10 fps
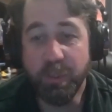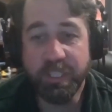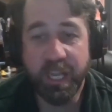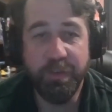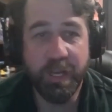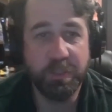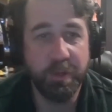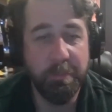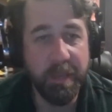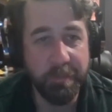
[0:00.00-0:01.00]
will say, if you guys
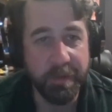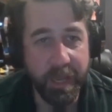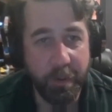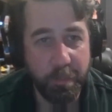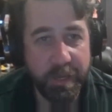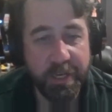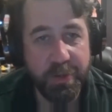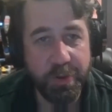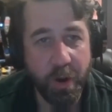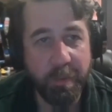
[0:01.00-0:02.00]
want to meet me, I will be in
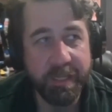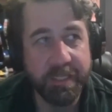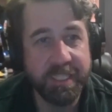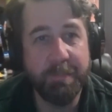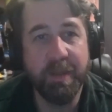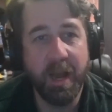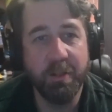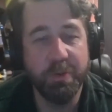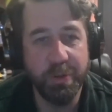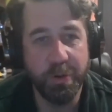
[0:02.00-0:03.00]
New York. I'll be in Sleepy
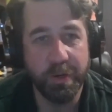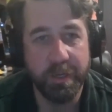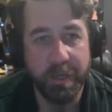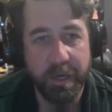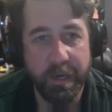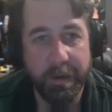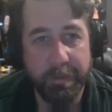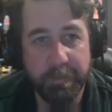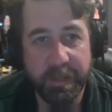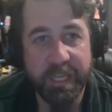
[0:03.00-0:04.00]
Hollow, New York
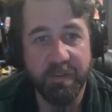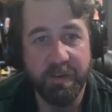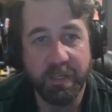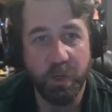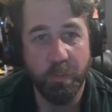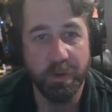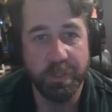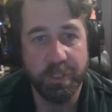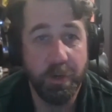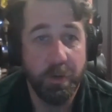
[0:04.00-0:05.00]
um, at the end of October.
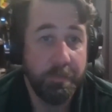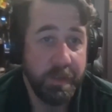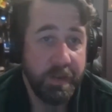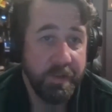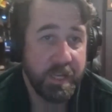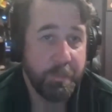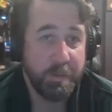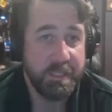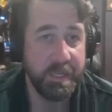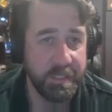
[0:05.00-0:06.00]
So I'm giving a couple
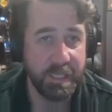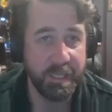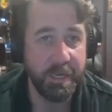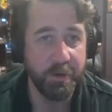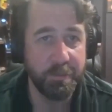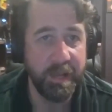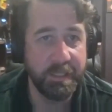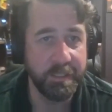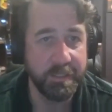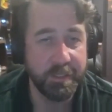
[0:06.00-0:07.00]
presentations at Lyndhurst
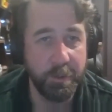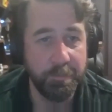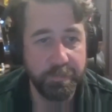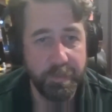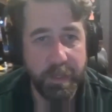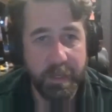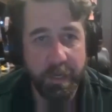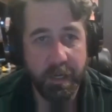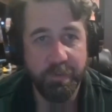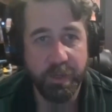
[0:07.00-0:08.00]
Mansion. So
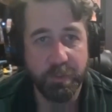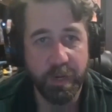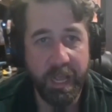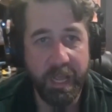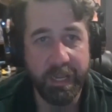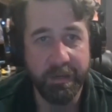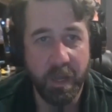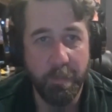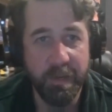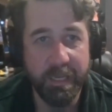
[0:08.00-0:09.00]
uh, if you guys want to hang,
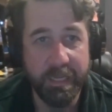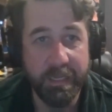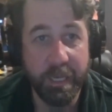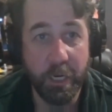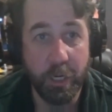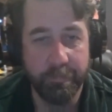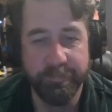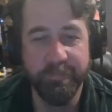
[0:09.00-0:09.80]
I'll be there.